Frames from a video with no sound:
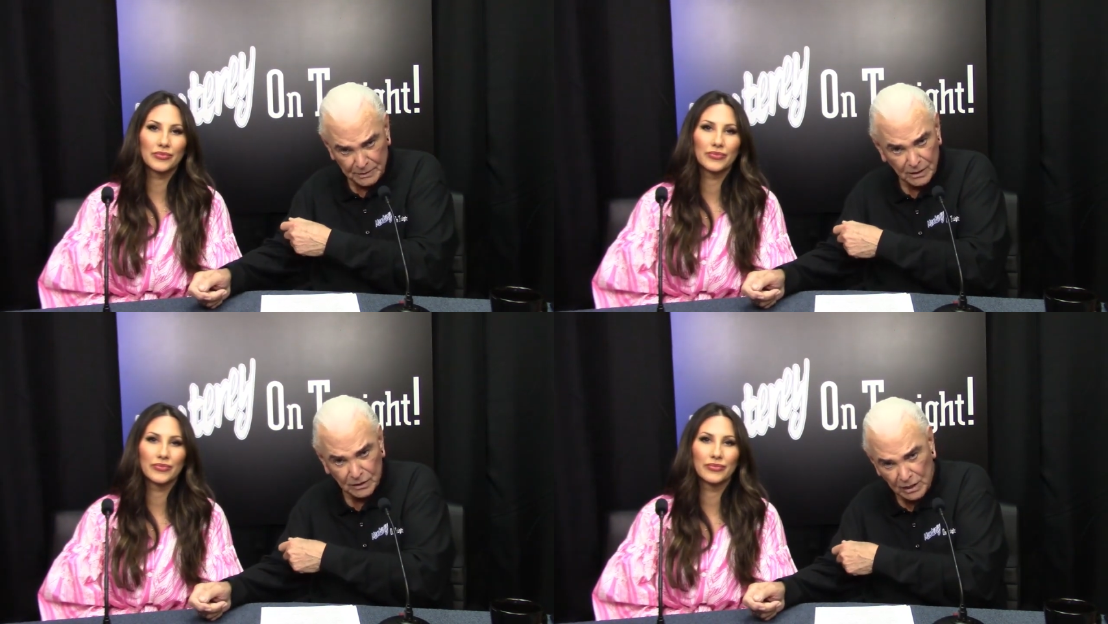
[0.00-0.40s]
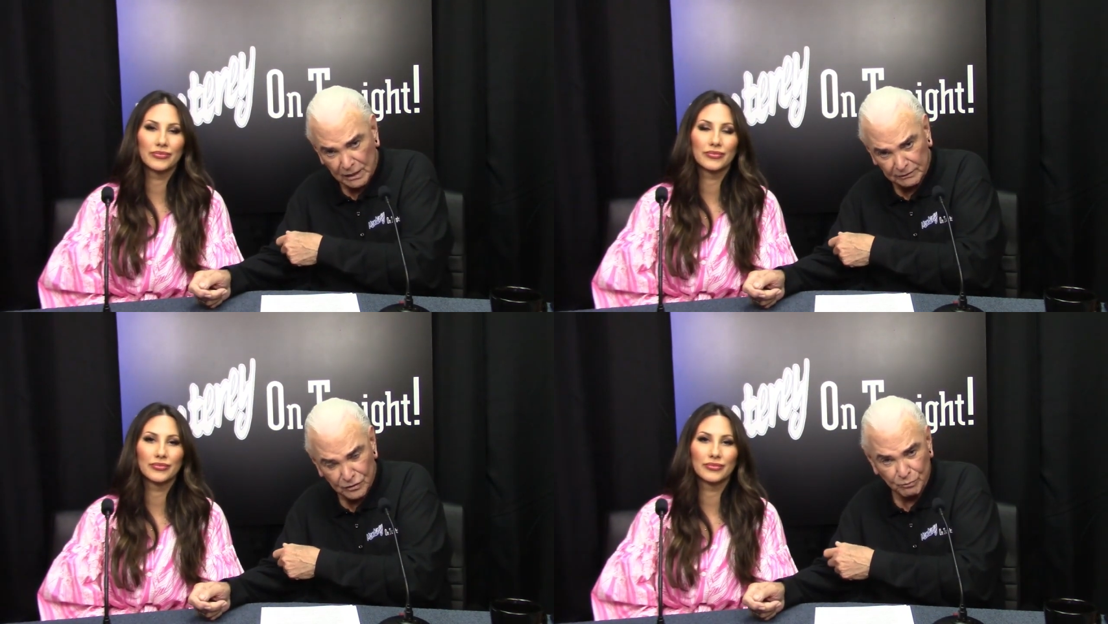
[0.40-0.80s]

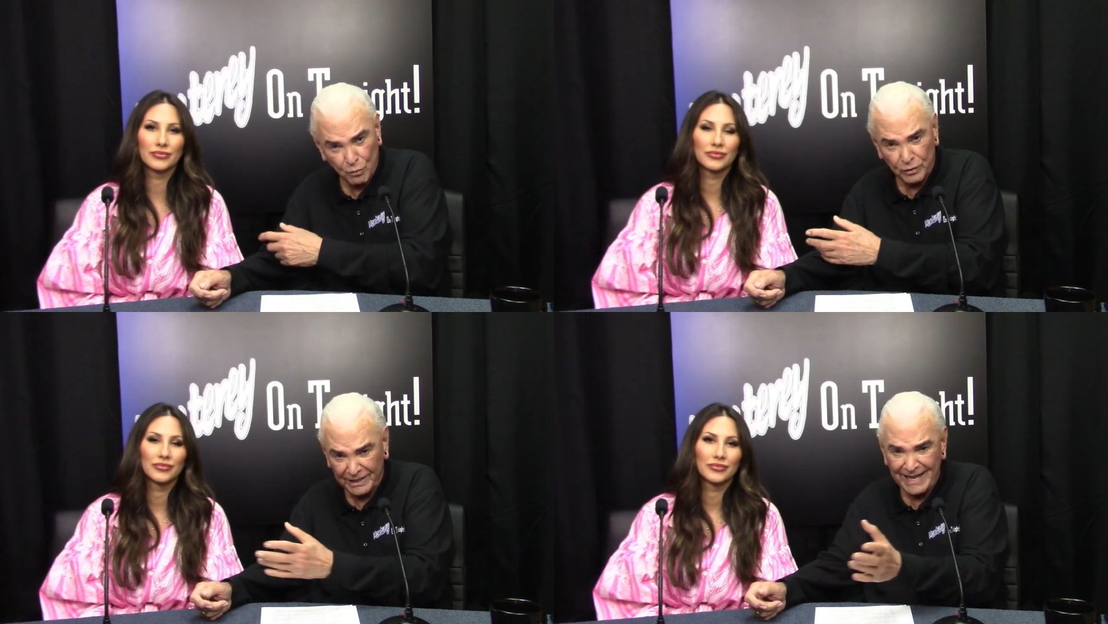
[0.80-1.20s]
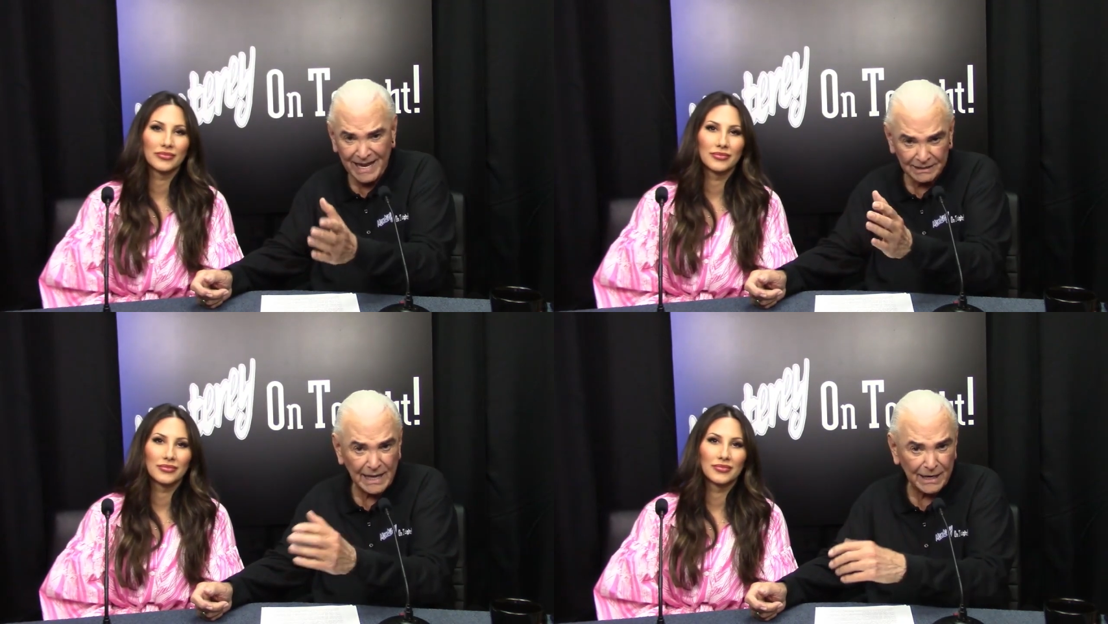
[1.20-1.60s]
Speaker 1: o'clock this morning.
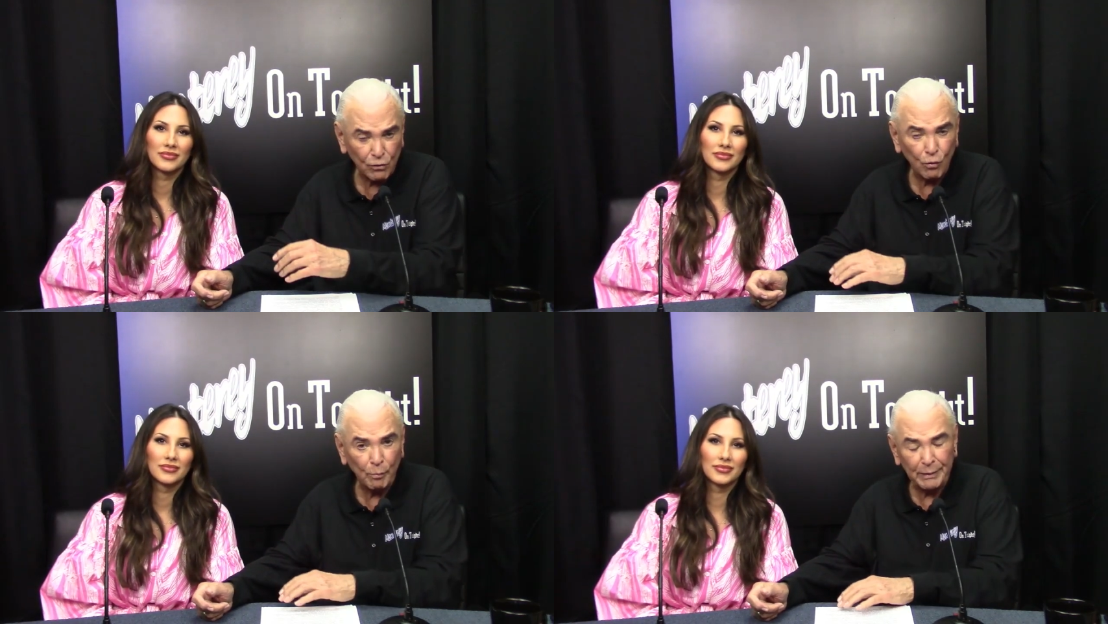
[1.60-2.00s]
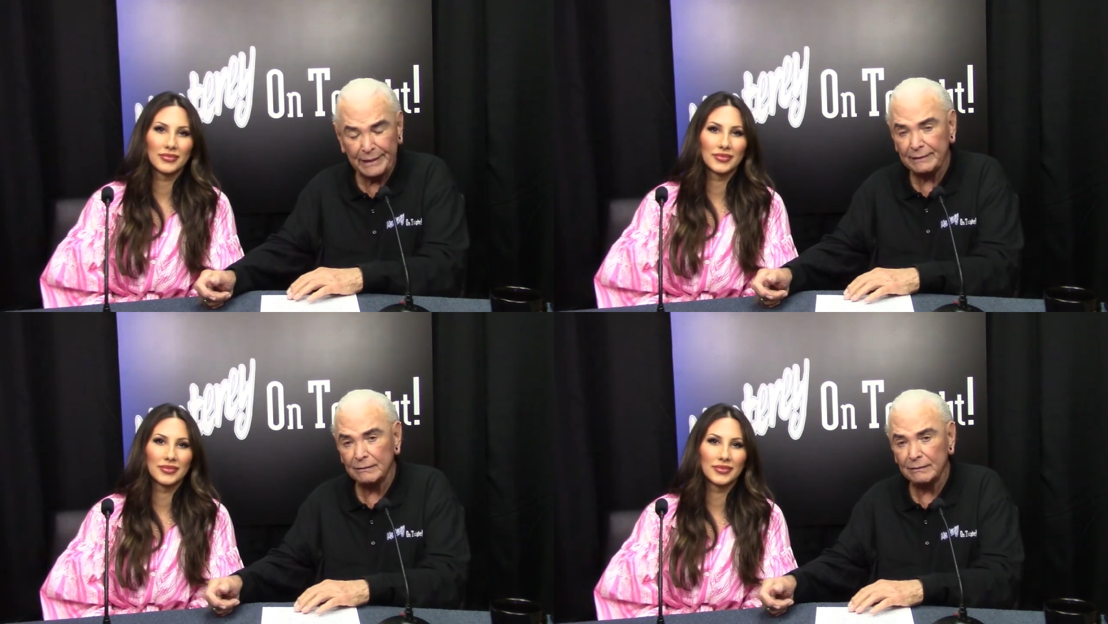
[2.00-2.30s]
That that whole bit.